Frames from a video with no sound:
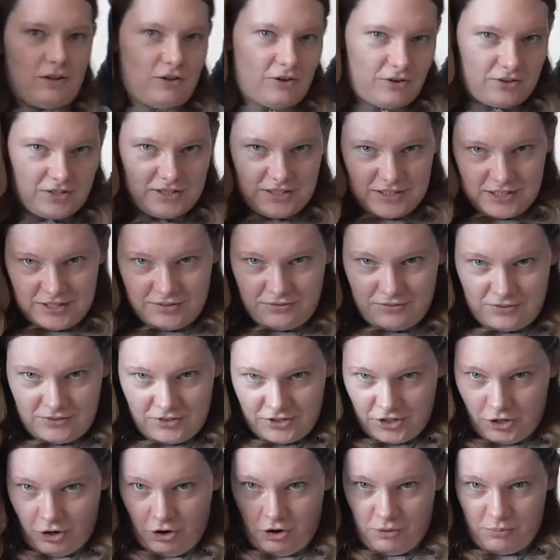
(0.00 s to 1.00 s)
a long sleeve
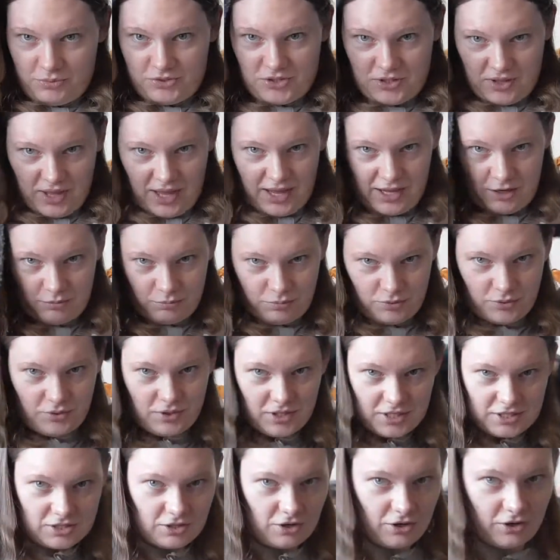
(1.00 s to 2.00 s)
top so that I can put
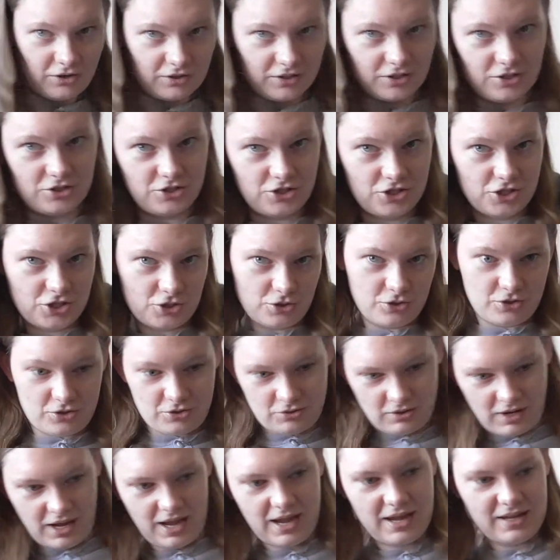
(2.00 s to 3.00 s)
this on and just show
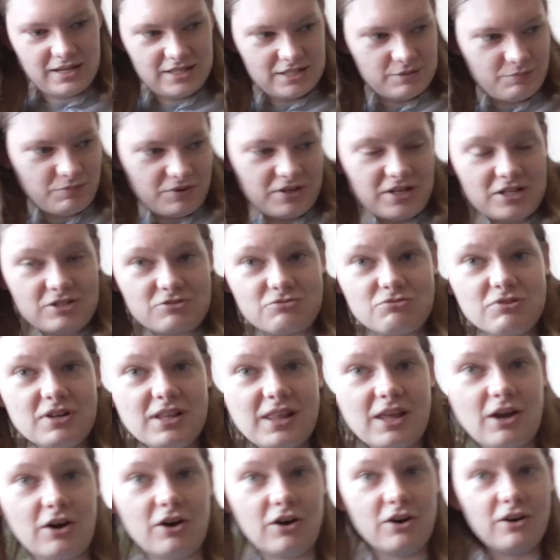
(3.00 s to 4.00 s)
you guys, but it's
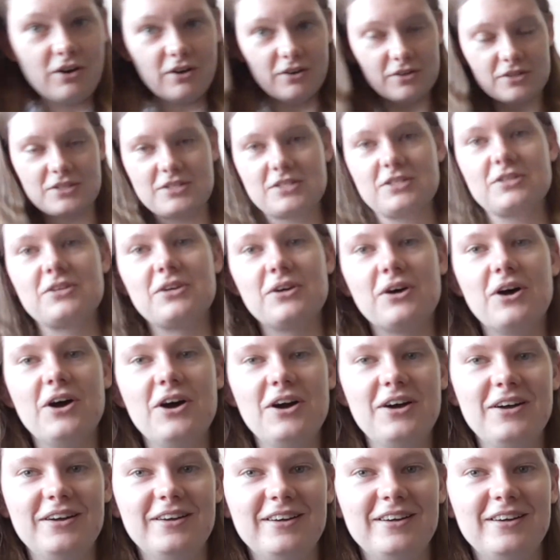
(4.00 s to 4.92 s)
really hot. So